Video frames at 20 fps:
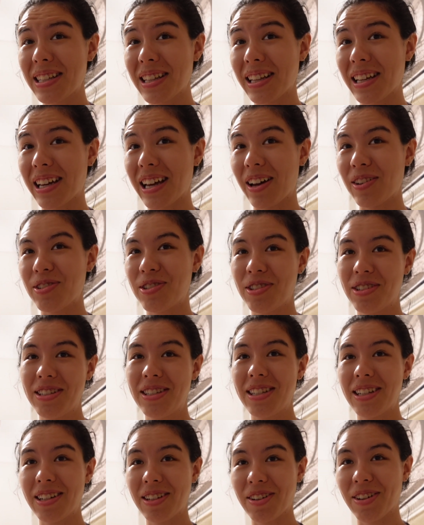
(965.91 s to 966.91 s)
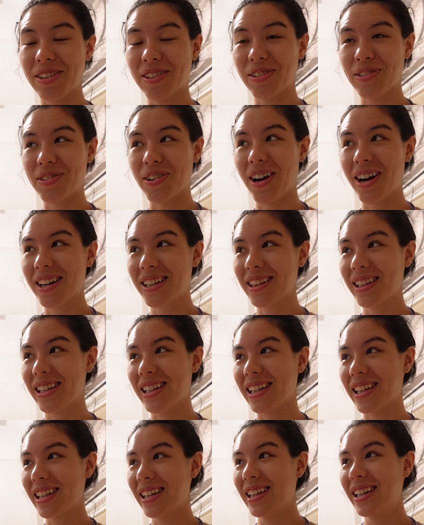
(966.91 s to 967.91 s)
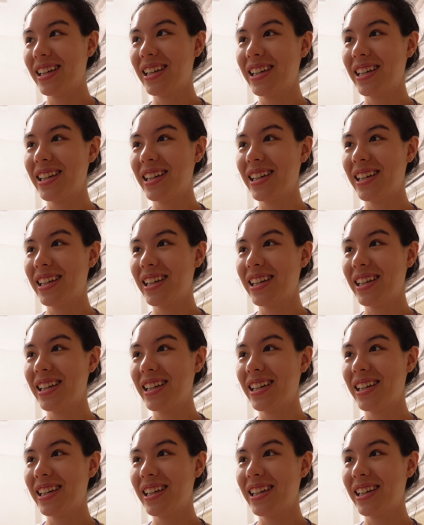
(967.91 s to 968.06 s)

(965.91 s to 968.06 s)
Like I was just sitting on the rock like